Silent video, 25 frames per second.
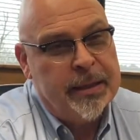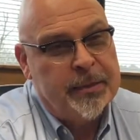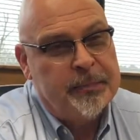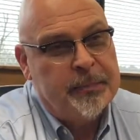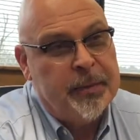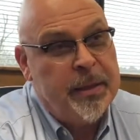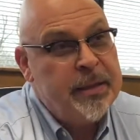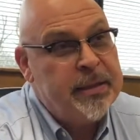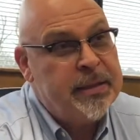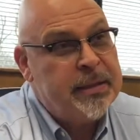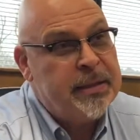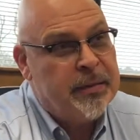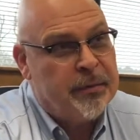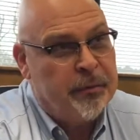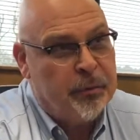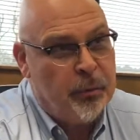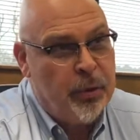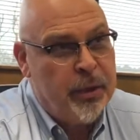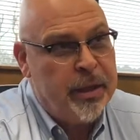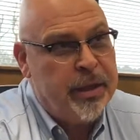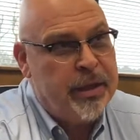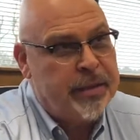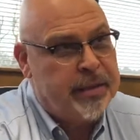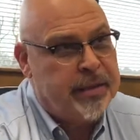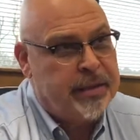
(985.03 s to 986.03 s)
pieces of wood
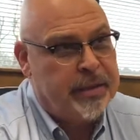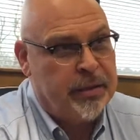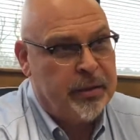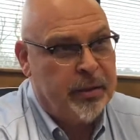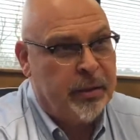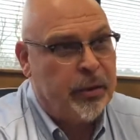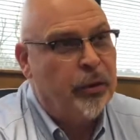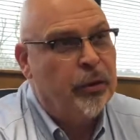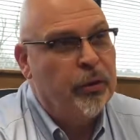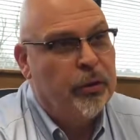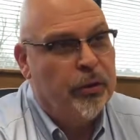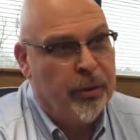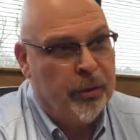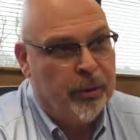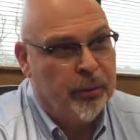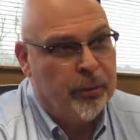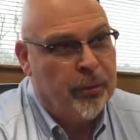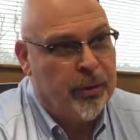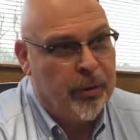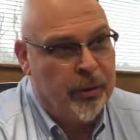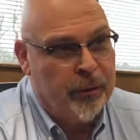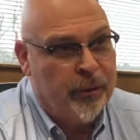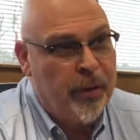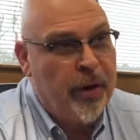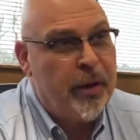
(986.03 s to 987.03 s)
is they're
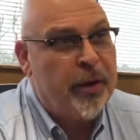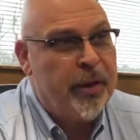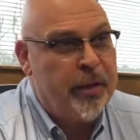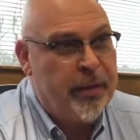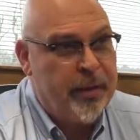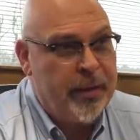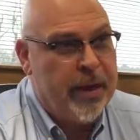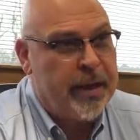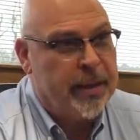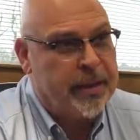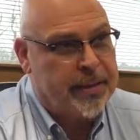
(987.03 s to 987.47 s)
very thick.